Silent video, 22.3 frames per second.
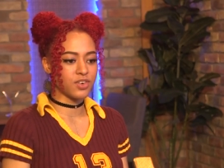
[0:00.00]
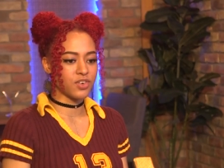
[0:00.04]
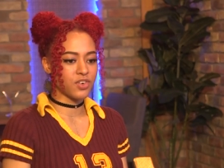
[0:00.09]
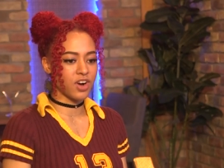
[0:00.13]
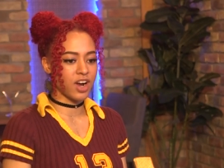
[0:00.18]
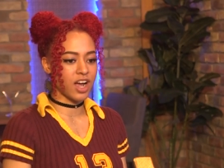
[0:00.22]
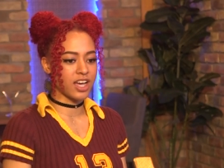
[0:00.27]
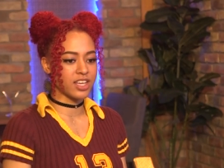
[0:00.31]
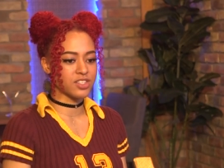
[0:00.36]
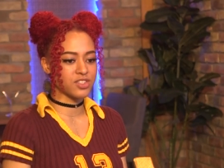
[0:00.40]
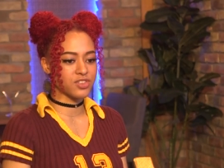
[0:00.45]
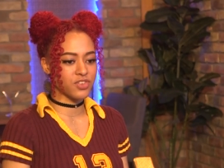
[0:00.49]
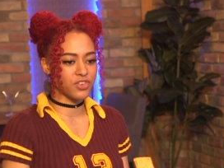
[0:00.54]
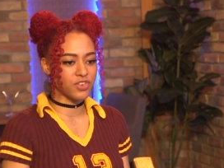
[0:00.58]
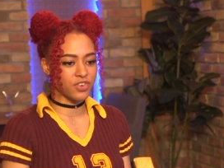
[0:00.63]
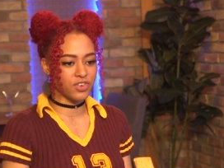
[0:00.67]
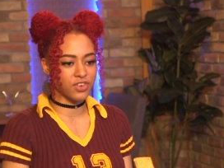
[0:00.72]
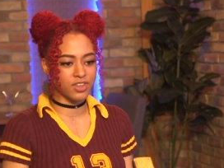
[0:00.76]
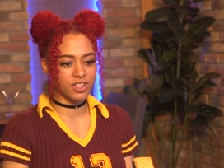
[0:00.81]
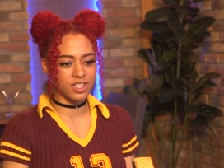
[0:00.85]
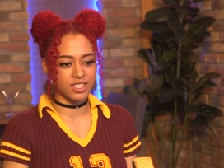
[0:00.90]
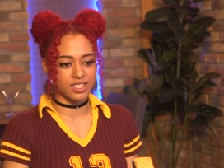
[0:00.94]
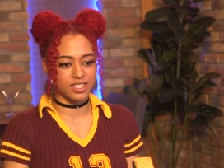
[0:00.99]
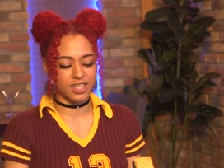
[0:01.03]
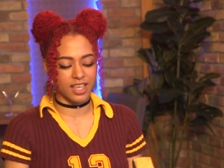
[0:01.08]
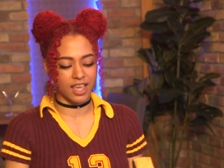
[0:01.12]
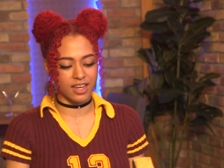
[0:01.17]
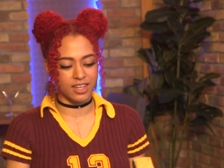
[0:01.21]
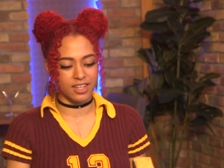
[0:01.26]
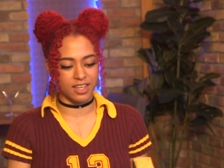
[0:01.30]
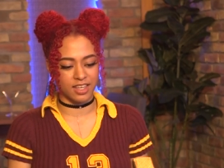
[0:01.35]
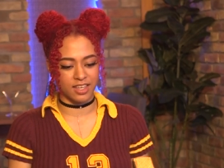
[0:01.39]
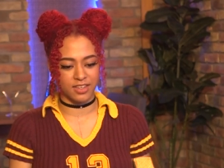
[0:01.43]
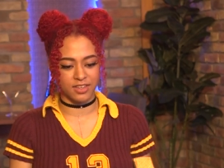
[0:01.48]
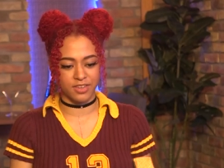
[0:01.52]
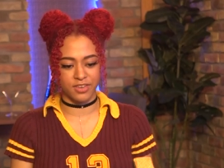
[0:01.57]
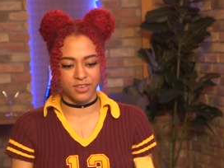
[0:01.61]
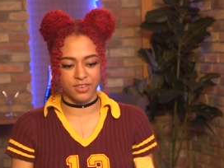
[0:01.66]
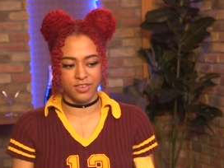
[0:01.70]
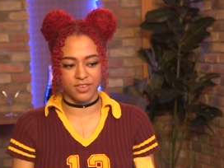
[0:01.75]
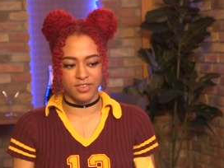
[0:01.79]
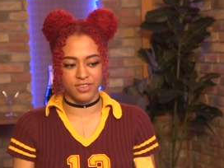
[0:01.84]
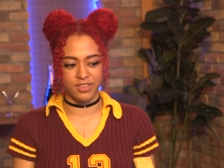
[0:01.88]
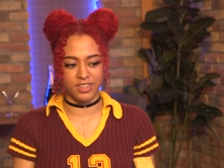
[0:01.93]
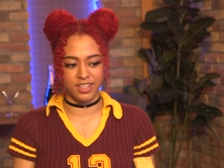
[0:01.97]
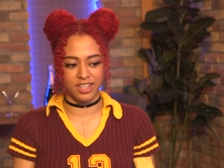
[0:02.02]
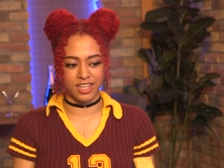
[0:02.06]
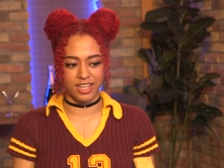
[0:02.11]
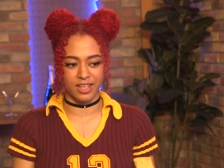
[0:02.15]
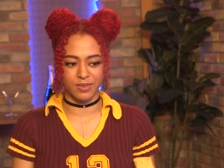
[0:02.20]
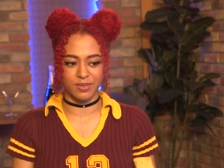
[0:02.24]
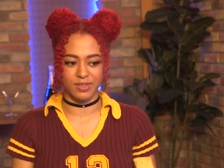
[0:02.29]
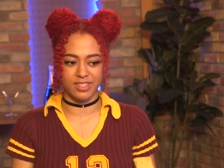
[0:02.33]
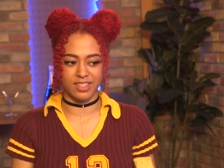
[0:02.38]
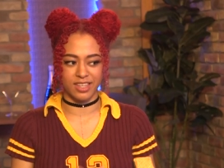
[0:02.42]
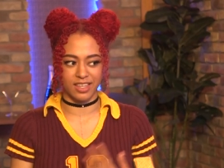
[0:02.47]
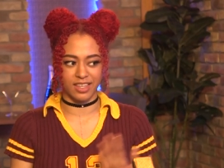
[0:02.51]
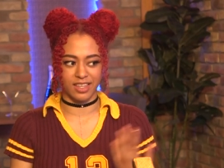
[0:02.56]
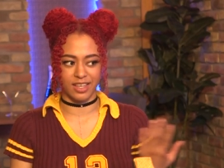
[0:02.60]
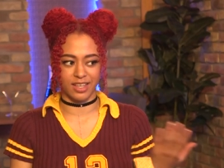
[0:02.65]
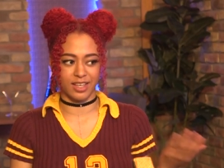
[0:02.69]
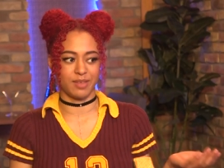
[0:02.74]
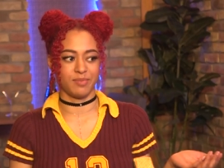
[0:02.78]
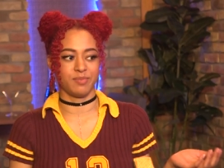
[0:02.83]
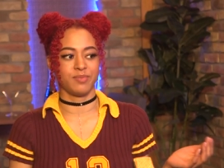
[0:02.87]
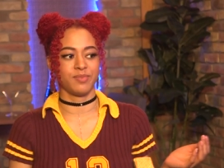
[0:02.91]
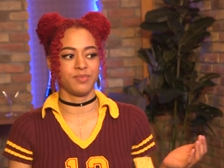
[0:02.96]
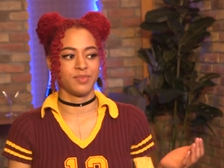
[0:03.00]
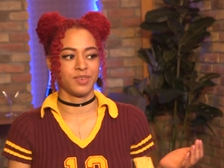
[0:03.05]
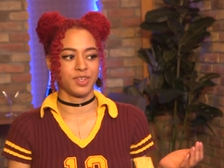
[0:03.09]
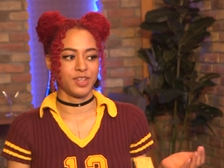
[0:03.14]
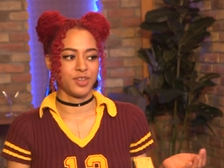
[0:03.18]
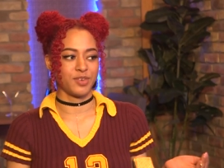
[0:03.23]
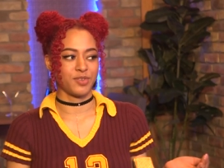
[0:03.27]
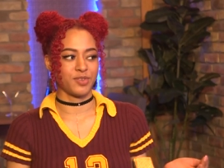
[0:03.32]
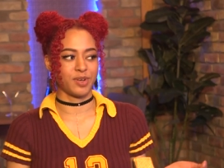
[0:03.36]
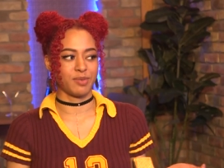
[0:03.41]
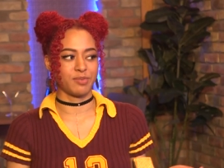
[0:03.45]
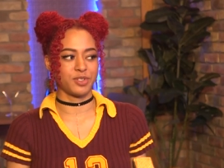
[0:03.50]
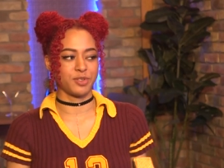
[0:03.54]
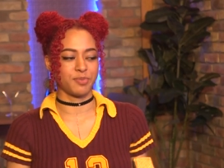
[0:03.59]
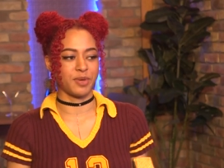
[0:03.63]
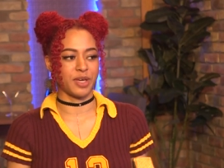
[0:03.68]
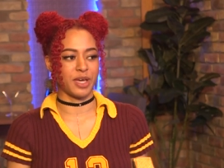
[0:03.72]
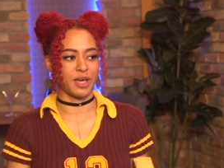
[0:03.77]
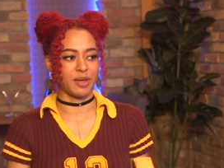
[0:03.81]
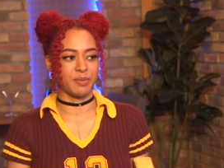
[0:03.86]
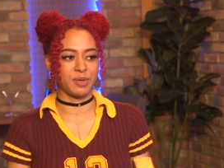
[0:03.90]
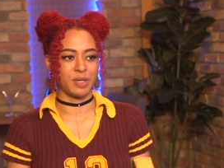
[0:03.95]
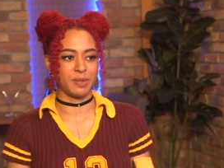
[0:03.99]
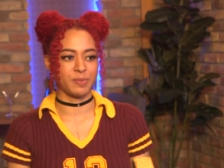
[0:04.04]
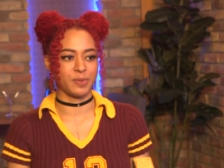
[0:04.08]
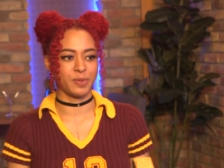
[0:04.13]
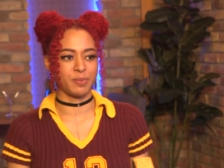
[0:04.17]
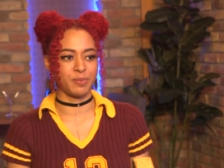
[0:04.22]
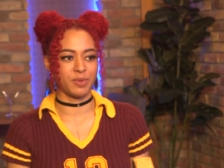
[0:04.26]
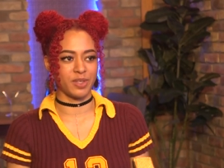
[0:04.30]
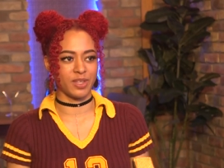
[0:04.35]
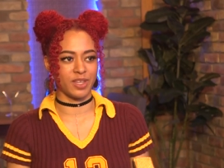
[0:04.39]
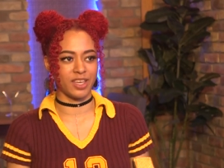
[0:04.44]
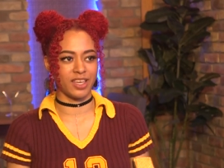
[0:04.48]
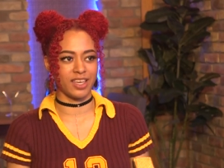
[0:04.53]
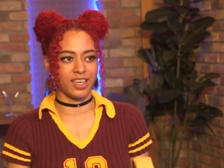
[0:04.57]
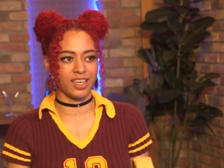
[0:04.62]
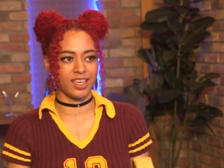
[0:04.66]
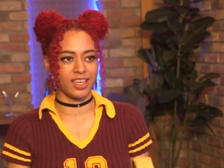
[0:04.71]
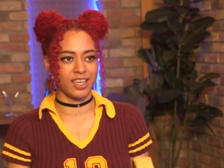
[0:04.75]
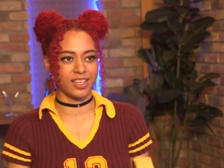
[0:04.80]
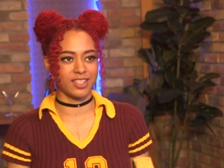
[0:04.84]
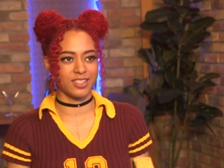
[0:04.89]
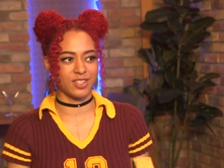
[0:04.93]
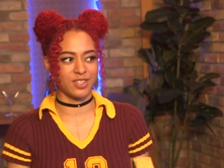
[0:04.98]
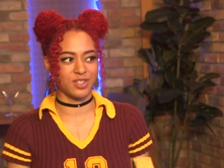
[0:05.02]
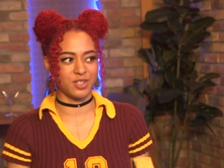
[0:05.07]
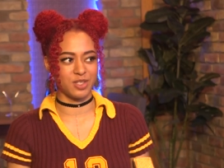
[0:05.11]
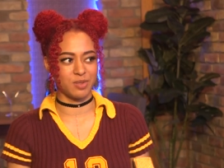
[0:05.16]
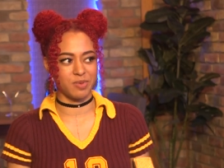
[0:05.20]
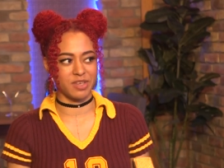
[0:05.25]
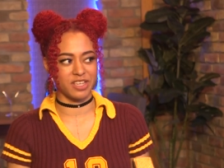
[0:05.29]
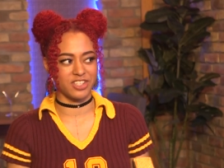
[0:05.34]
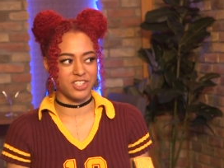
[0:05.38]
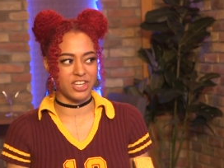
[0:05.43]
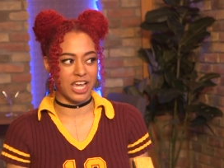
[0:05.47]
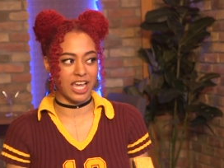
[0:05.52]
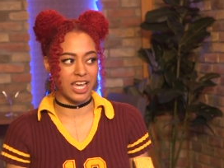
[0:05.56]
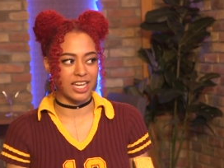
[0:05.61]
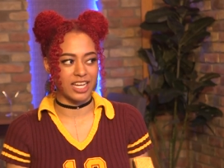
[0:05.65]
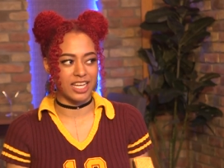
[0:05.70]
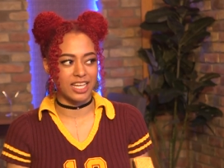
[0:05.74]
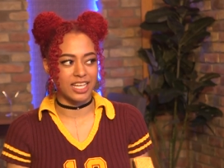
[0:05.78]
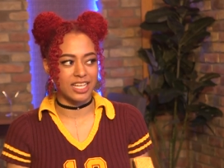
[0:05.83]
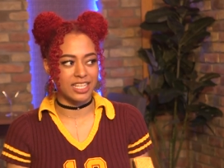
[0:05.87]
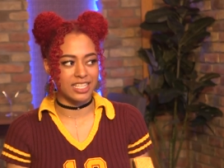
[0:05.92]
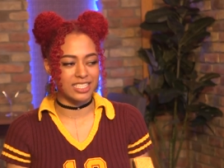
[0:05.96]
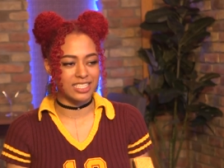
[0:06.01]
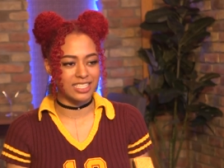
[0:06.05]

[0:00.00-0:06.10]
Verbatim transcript: Or high school in San Diego, and I would say like I'm from Japan. People would be like, "So do you speak Chinese?"